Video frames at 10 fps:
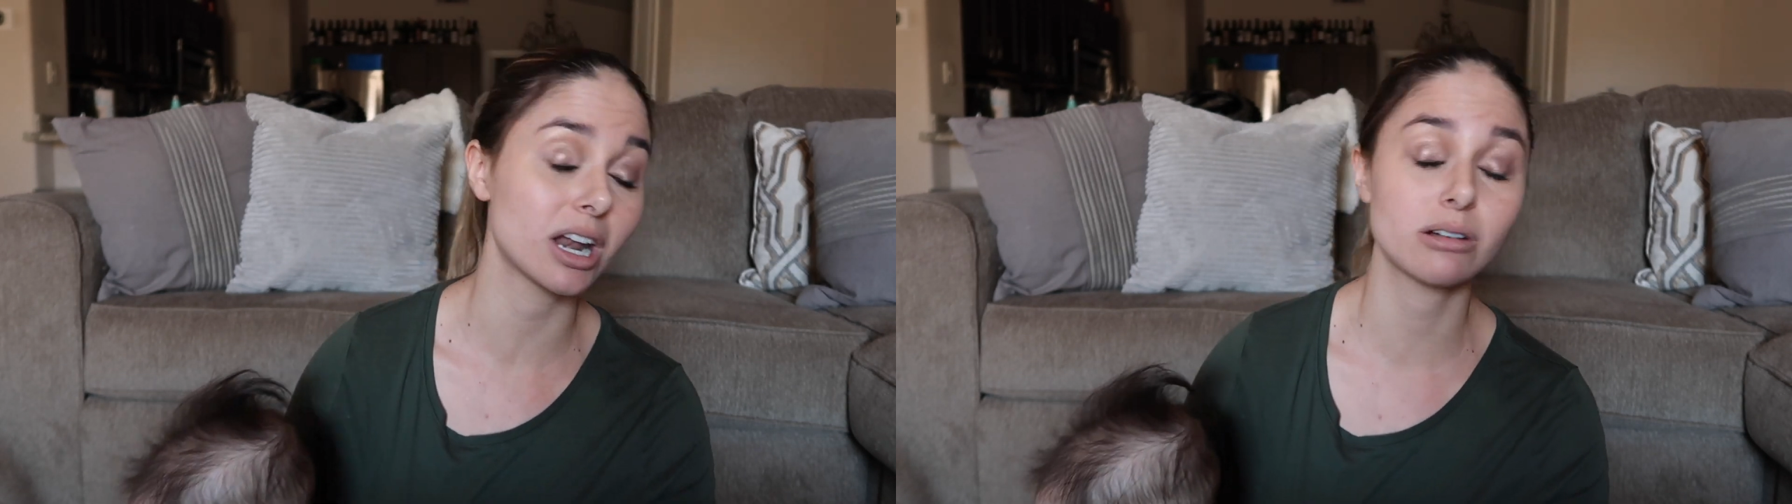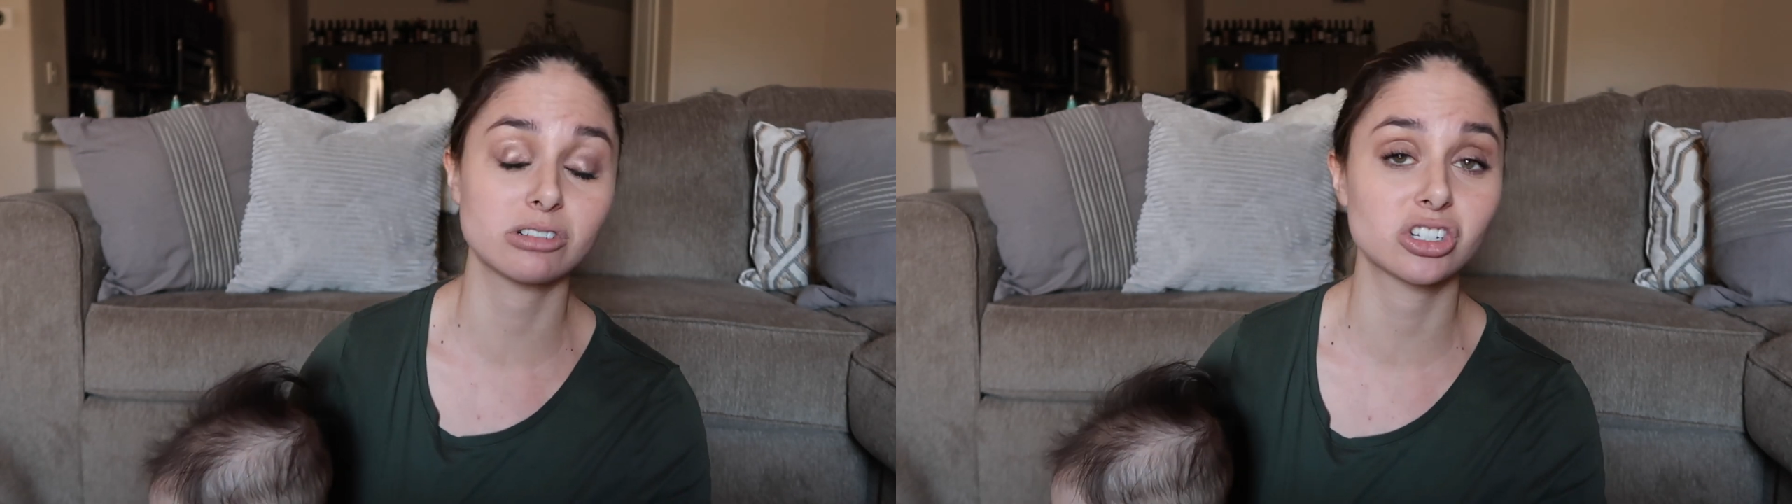
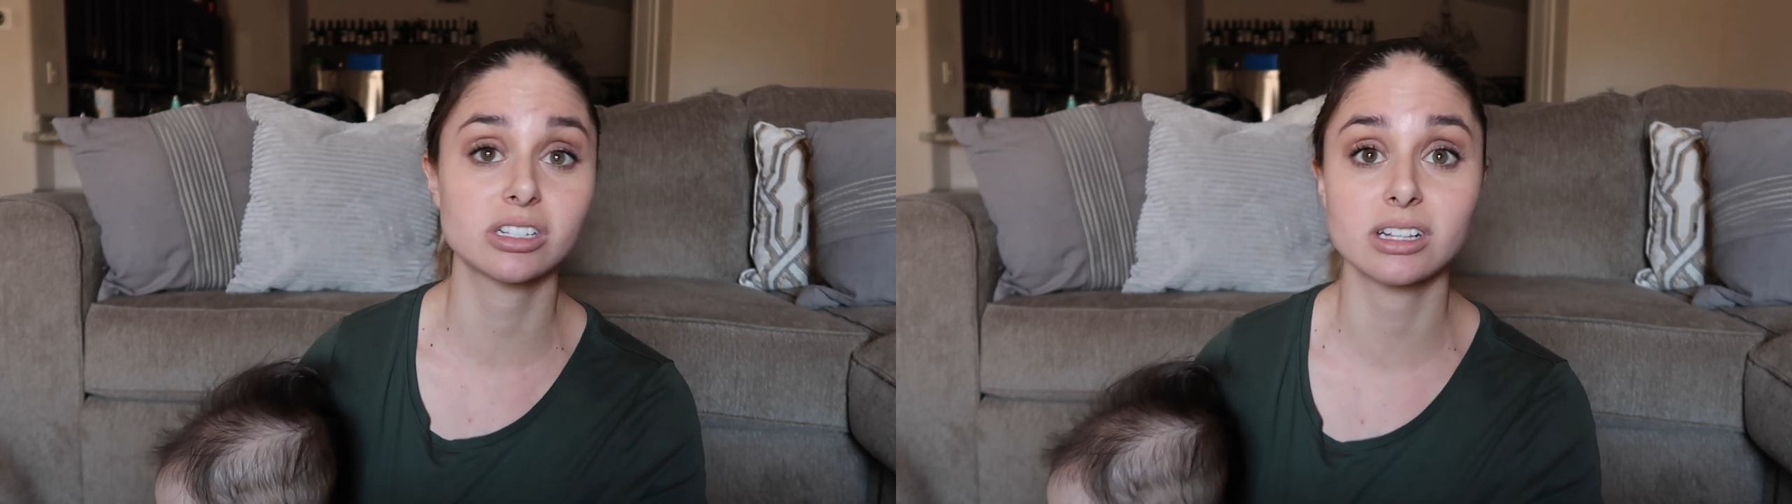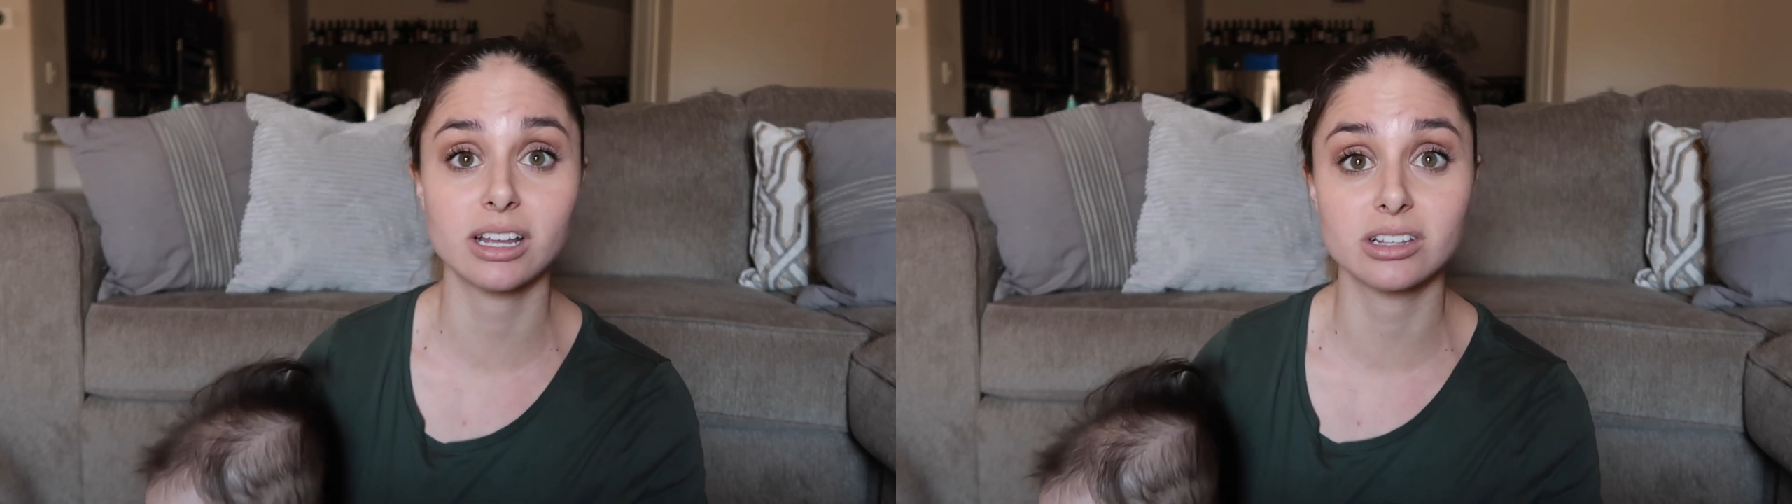and it was
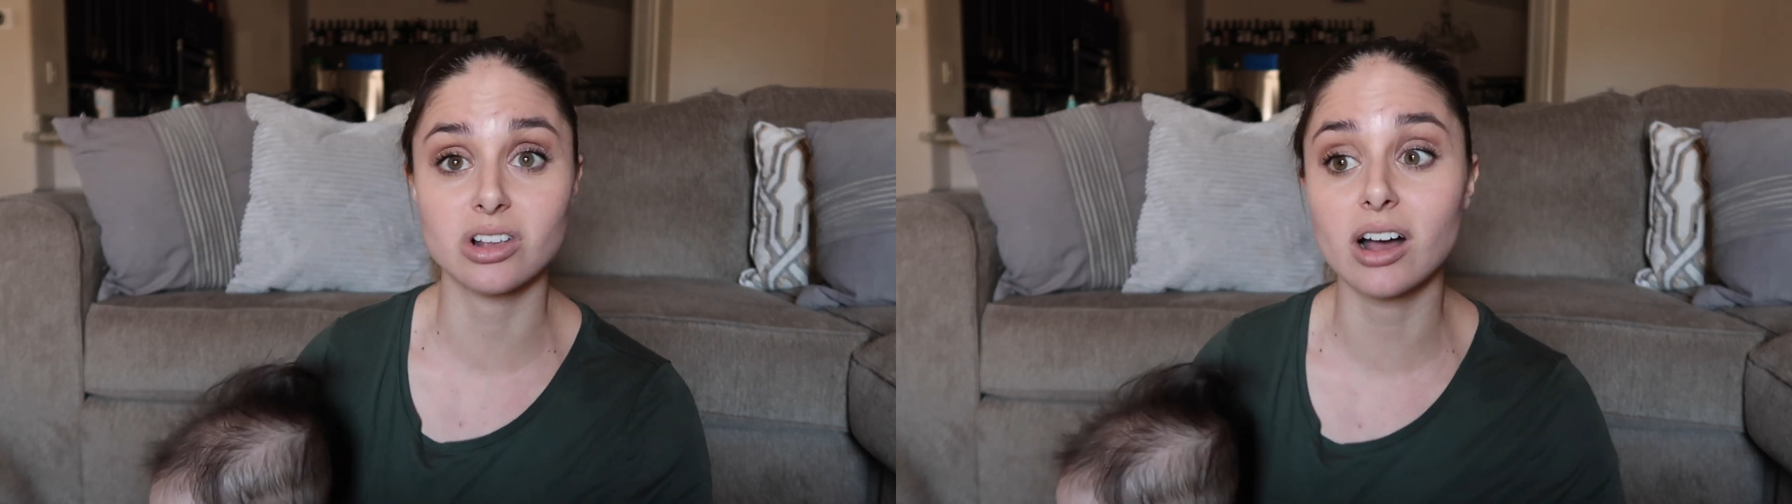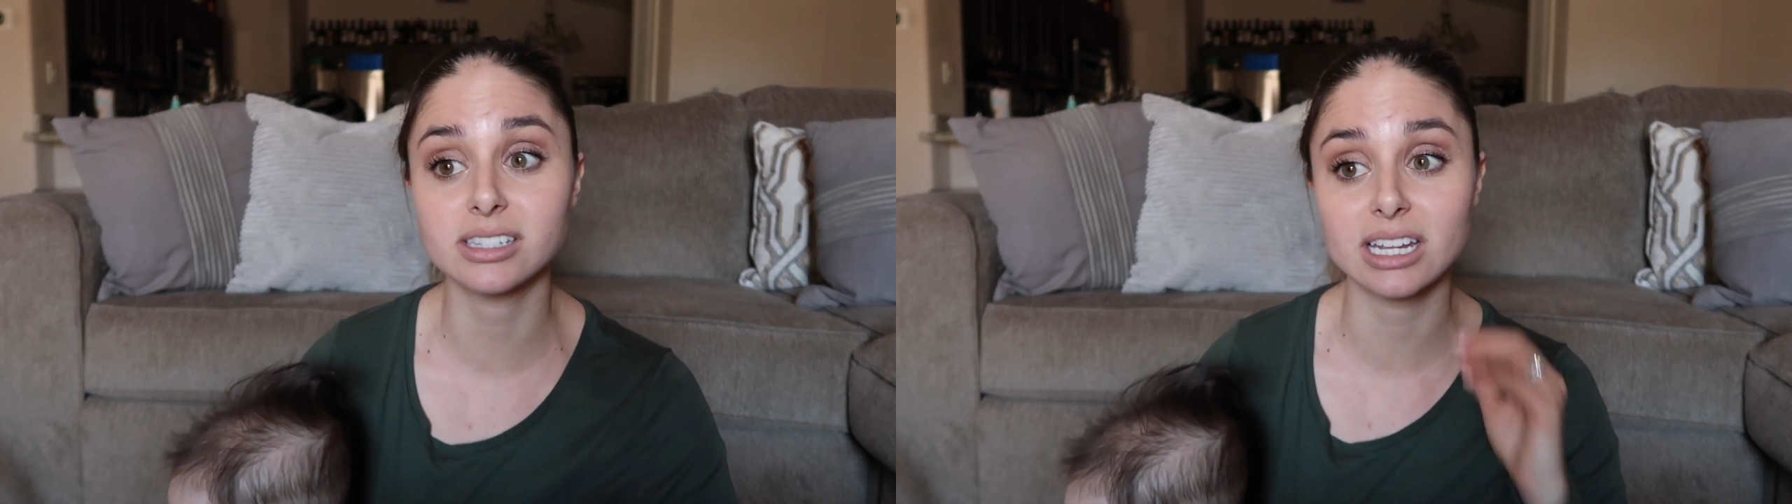just
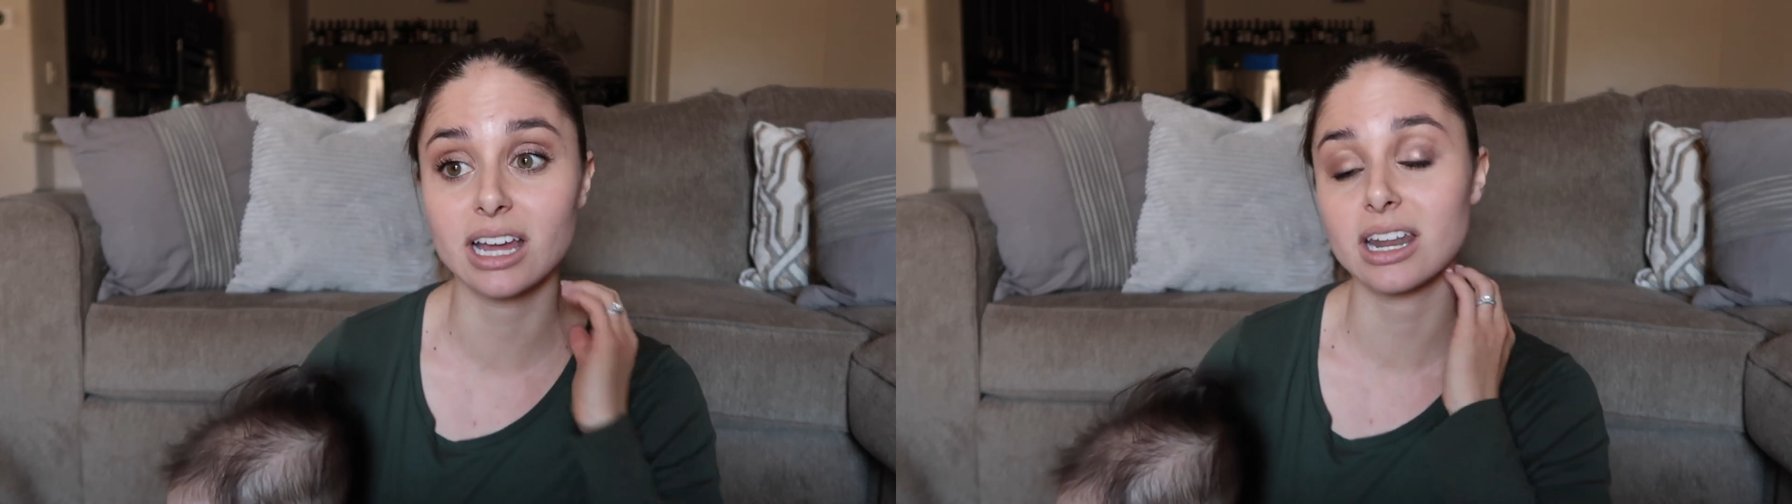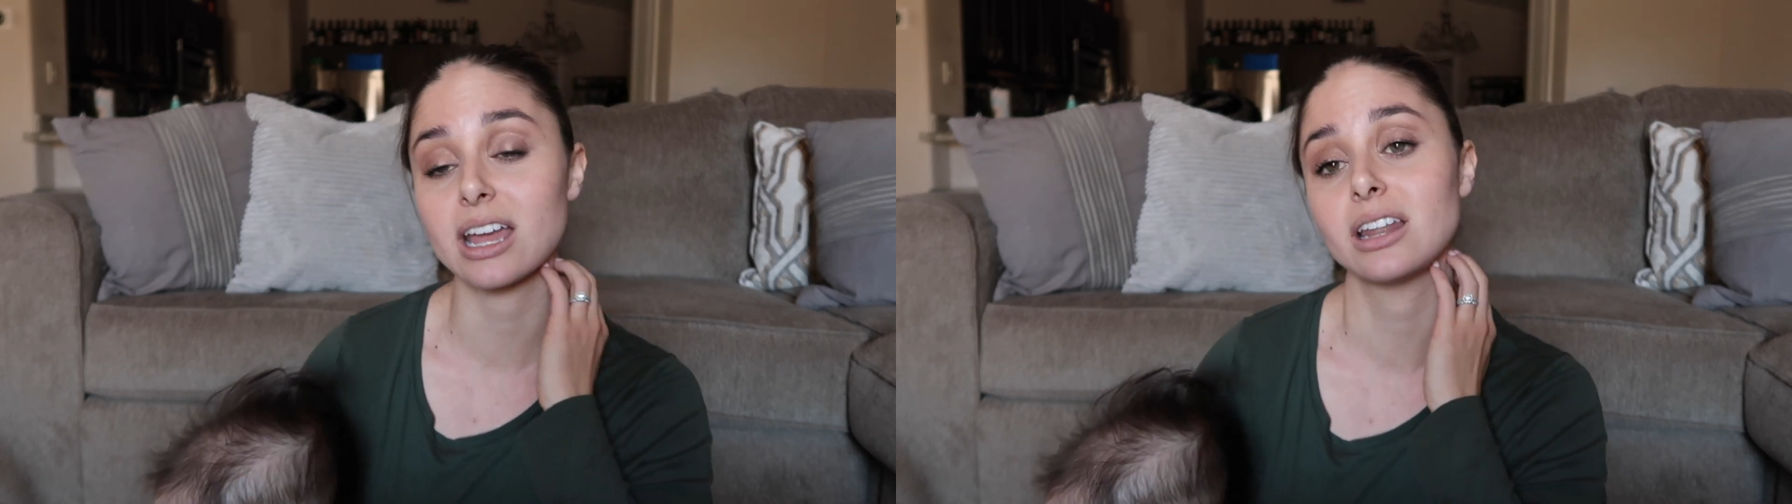exhausting
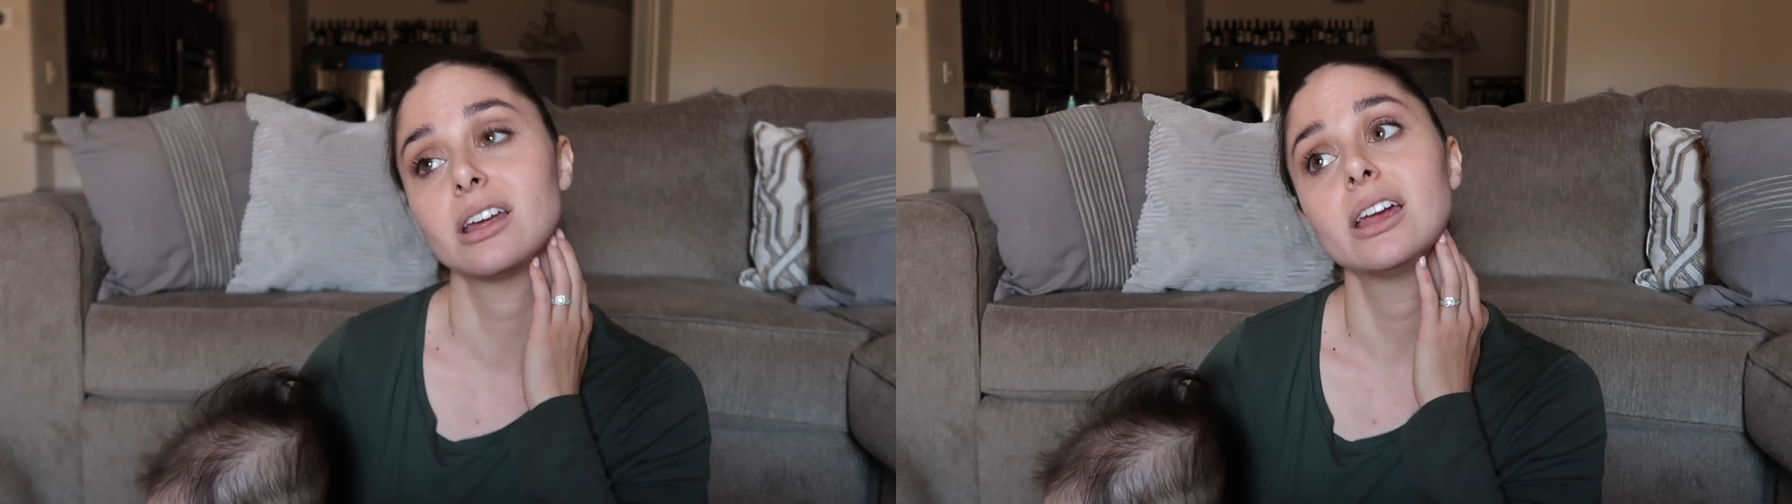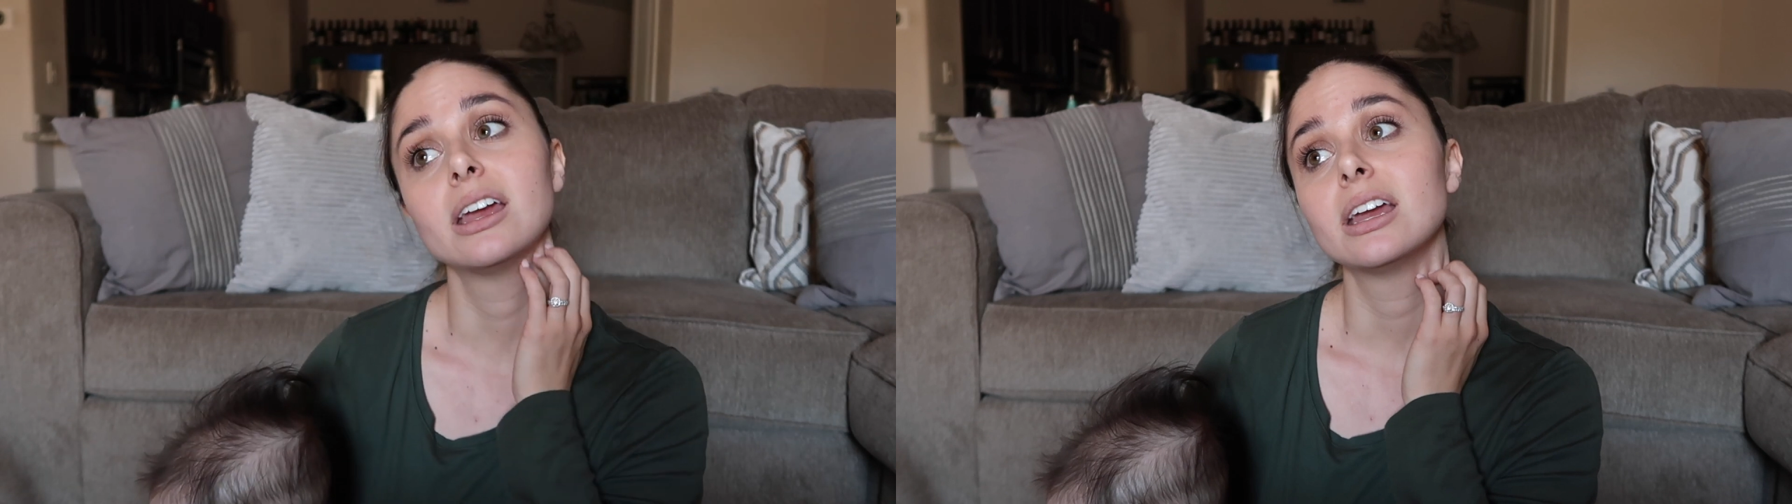at night and